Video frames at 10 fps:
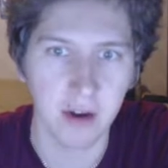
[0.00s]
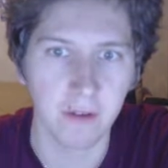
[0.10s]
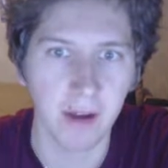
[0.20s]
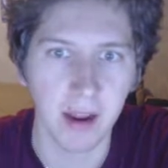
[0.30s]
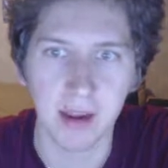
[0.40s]

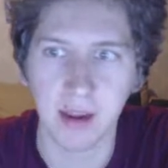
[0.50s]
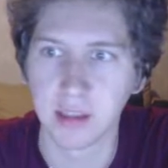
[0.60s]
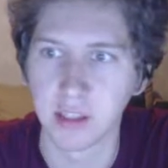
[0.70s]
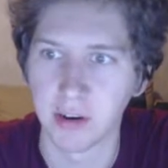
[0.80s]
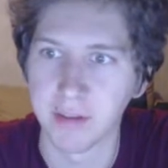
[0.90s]
of like a
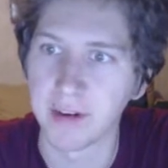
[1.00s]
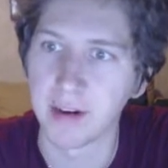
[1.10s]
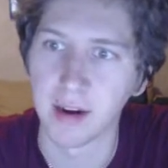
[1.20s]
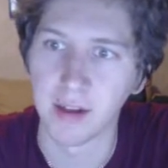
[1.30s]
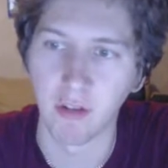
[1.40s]

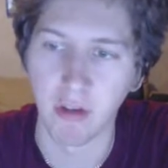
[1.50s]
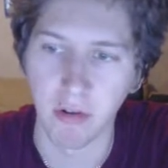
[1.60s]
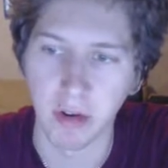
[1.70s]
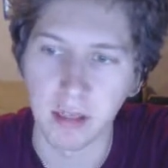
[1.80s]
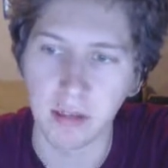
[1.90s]
Shivering level
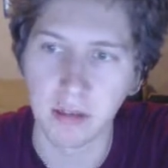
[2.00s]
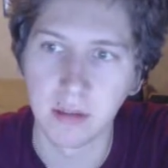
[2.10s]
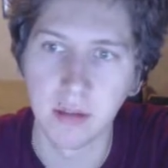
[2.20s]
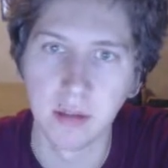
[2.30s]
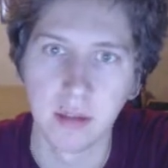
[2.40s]
3.
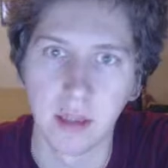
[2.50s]
They